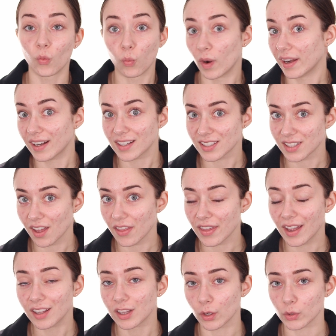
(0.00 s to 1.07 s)
When I saw
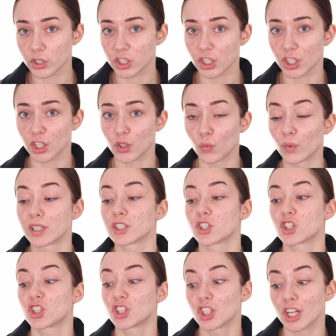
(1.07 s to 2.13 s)
that lotion
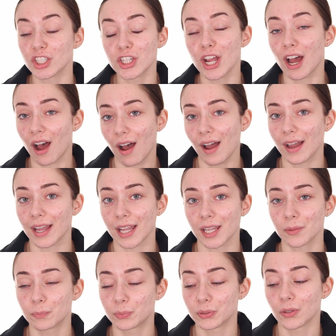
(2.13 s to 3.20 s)
was such a
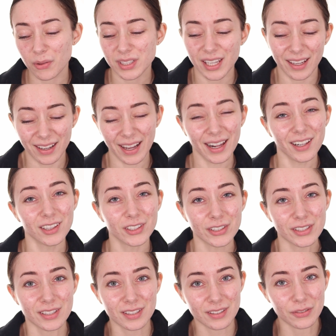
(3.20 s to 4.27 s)
hype, I was like, it kind of
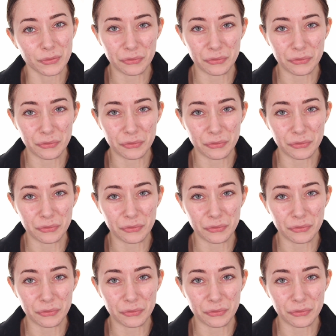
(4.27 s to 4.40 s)
looks